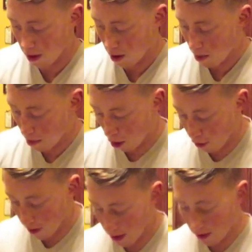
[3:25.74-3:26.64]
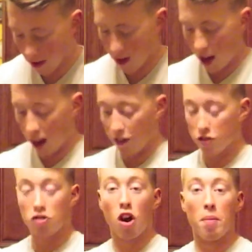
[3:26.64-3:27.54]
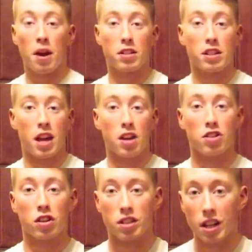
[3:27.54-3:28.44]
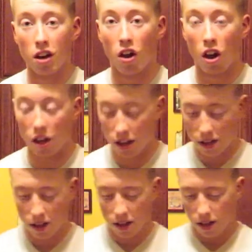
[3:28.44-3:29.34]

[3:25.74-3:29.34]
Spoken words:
Perfect. I'll leave the strawberries in there so it doesn't get all,